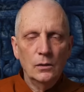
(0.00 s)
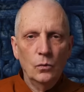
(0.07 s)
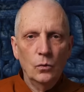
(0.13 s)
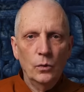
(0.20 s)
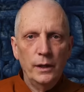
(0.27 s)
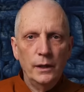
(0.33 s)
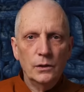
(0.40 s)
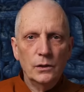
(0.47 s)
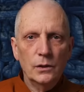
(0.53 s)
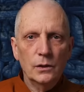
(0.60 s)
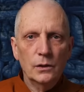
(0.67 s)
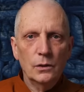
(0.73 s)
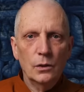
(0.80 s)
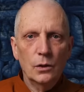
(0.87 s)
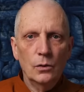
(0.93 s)
when it's
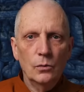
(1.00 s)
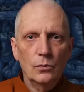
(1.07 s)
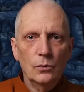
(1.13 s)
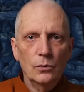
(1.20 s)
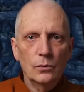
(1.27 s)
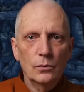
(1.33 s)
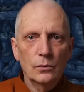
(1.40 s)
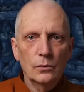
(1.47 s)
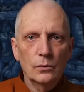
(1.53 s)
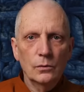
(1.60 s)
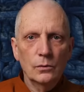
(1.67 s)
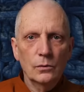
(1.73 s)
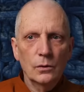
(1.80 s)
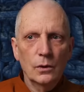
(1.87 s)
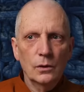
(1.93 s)
a, a,
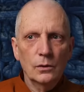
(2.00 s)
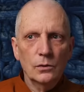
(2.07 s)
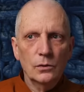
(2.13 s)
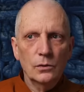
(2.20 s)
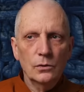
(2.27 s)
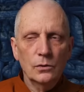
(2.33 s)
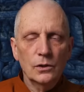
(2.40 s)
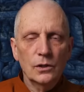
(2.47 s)
a, certain